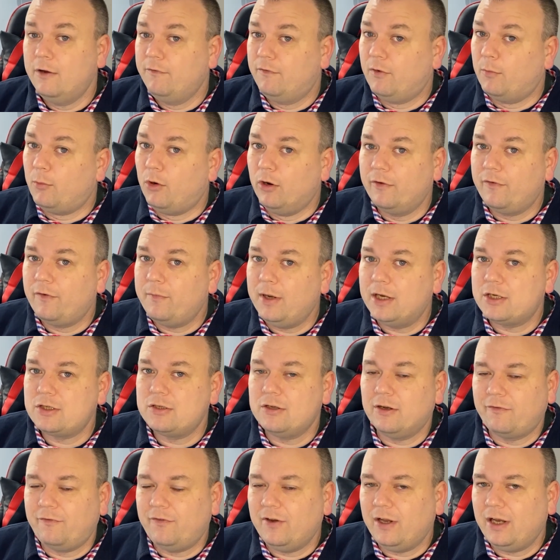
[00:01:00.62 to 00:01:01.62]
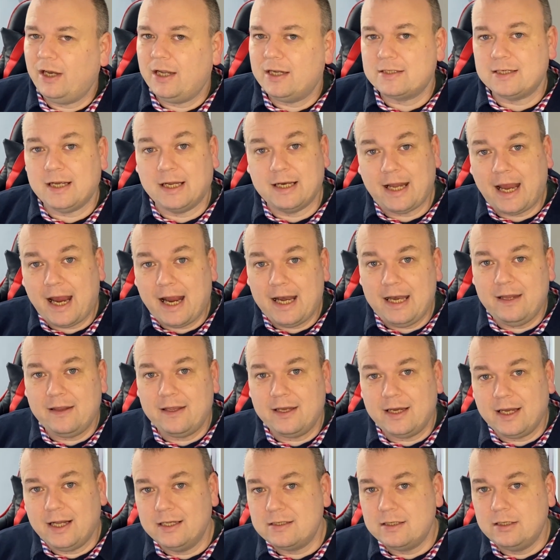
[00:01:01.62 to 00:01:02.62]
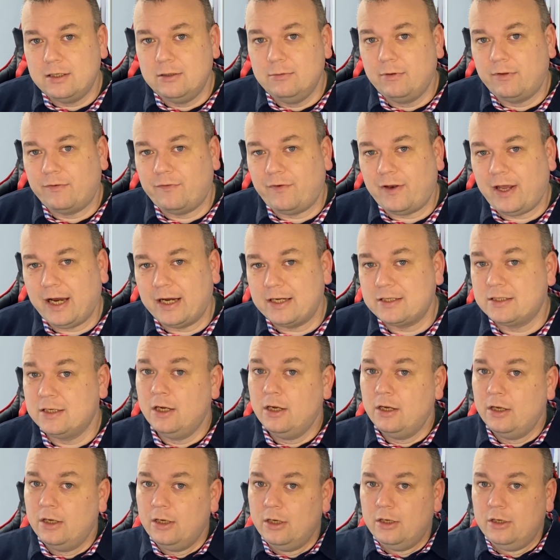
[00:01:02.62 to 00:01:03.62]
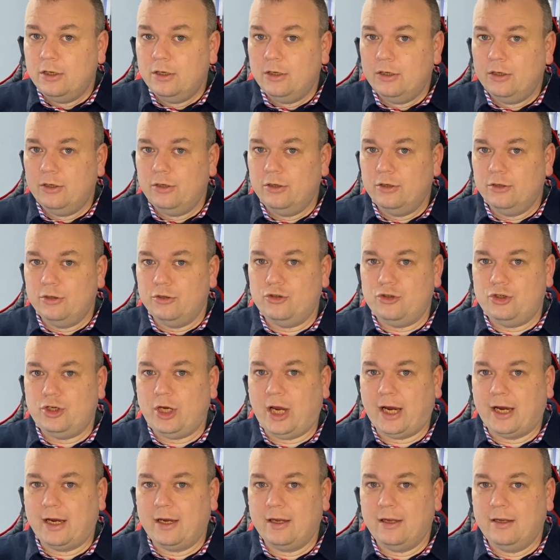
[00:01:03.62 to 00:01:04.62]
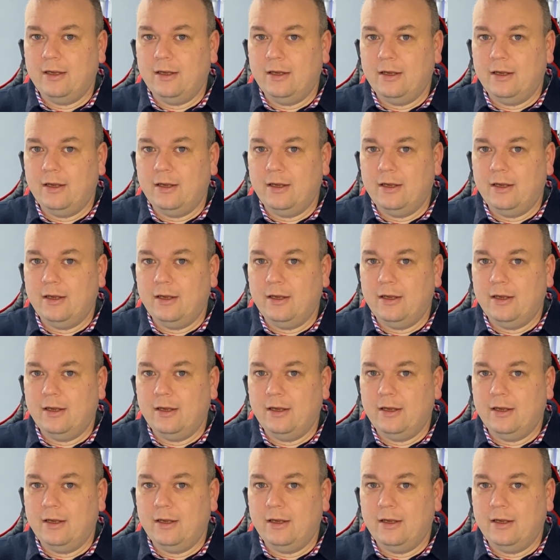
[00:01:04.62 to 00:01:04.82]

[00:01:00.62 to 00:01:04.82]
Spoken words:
For more information on filters and anything else to do with Flex, check